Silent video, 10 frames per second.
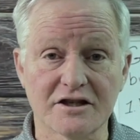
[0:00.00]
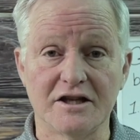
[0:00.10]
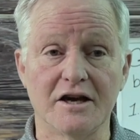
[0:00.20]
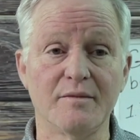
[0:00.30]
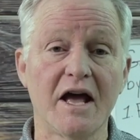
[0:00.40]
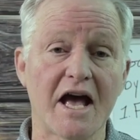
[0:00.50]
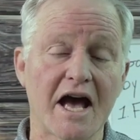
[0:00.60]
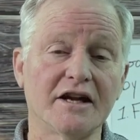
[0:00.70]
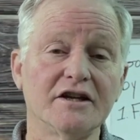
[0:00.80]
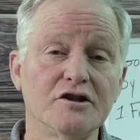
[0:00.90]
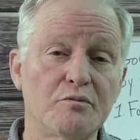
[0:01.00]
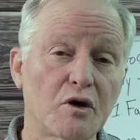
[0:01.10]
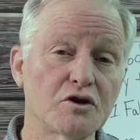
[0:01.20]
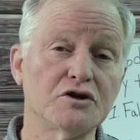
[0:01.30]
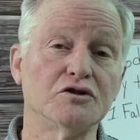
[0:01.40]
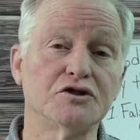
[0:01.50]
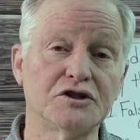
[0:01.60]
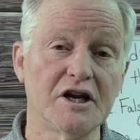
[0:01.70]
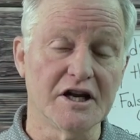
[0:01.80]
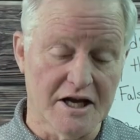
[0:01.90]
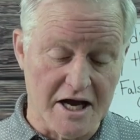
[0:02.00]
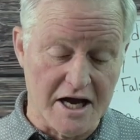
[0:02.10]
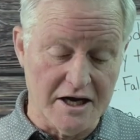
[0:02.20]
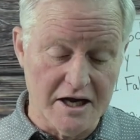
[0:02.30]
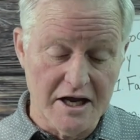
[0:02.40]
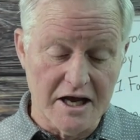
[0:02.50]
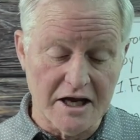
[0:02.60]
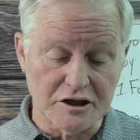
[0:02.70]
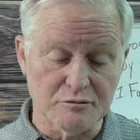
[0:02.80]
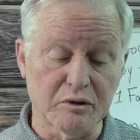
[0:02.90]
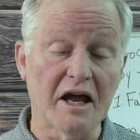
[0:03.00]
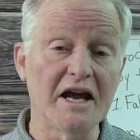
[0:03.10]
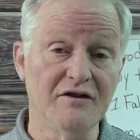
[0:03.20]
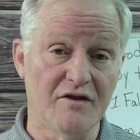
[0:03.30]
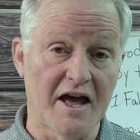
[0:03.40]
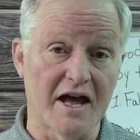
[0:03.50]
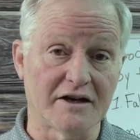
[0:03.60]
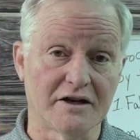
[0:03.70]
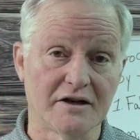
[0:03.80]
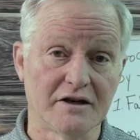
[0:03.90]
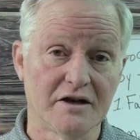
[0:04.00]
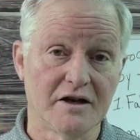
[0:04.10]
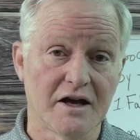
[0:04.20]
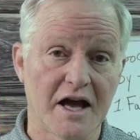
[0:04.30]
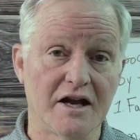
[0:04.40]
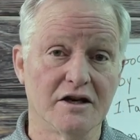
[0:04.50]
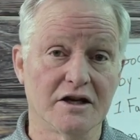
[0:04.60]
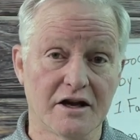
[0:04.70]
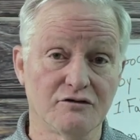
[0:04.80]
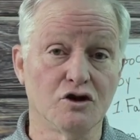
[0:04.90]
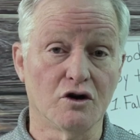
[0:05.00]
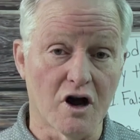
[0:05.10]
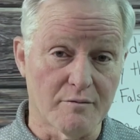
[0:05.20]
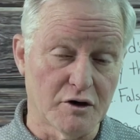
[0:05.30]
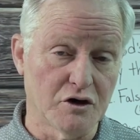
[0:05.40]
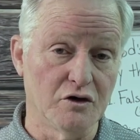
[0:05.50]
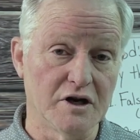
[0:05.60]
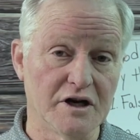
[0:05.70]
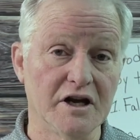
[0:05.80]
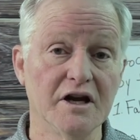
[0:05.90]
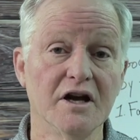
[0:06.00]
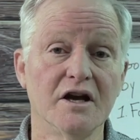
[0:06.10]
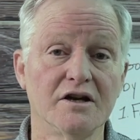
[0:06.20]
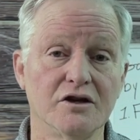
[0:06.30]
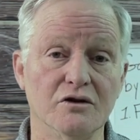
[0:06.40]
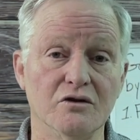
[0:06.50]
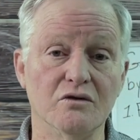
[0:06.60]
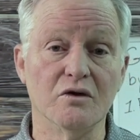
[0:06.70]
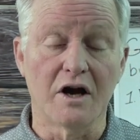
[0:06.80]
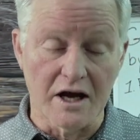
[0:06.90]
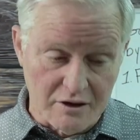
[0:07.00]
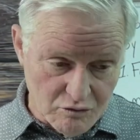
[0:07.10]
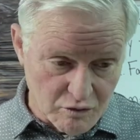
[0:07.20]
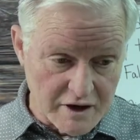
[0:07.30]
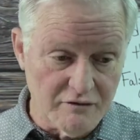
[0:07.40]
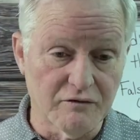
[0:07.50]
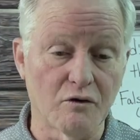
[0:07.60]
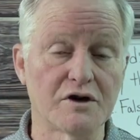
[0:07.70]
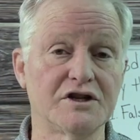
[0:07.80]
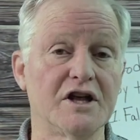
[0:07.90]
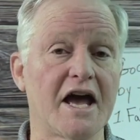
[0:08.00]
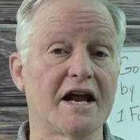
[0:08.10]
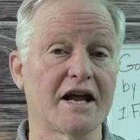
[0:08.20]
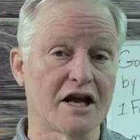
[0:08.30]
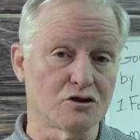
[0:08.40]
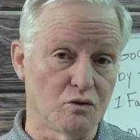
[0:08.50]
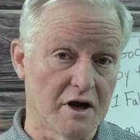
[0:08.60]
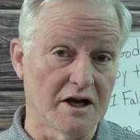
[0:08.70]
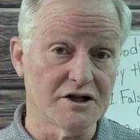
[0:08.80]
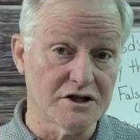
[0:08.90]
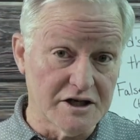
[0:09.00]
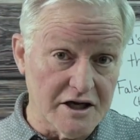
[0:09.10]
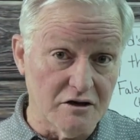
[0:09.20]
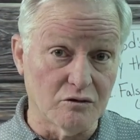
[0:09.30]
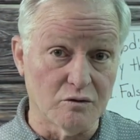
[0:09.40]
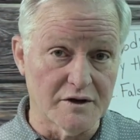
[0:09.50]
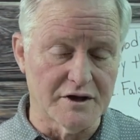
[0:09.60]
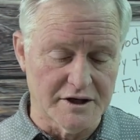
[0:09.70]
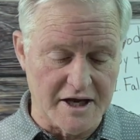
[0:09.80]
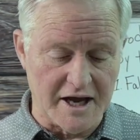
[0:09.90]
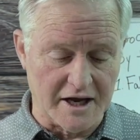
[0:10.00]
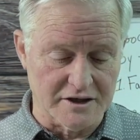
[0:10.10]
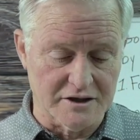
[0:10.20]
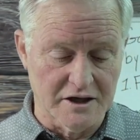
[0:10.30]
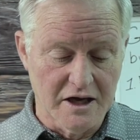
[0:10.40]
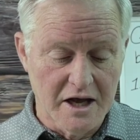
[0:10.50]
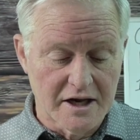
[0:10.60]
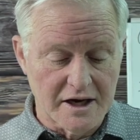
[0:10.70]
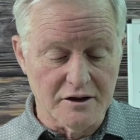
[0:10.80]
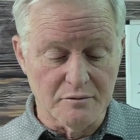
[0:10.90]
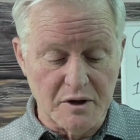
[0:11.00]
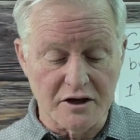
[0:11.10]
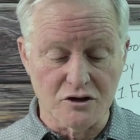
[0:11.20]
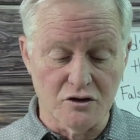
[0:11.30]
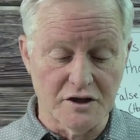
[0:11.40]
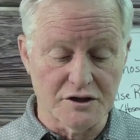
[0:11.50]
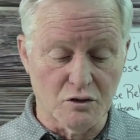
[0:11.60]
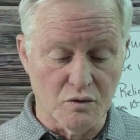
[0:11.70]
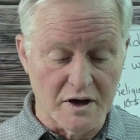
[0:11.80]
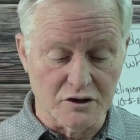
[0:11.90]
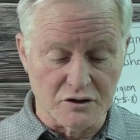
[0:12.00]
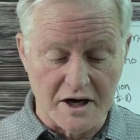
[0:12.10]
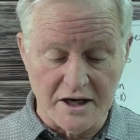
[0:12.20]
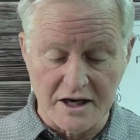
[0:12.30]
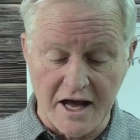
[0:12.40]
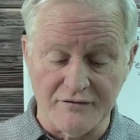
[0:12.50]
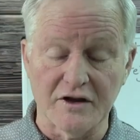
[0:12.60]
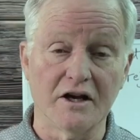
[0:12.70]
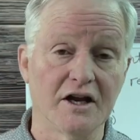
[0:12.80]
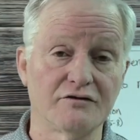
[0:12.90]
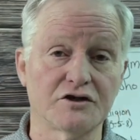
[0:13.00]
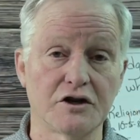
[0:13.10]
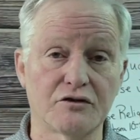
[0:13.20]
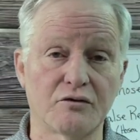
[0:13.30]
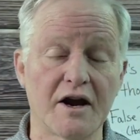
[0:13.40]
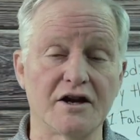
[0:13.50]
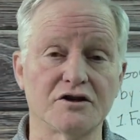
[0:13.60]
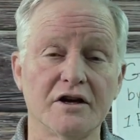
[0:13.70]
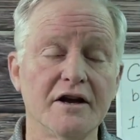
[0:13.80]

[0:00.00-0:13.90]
them, how did the personal study guide explain that? And it gives you an opportunity to reinforce that as well as deal with the text. Now the picture is a well-trained calf that loves to thresh.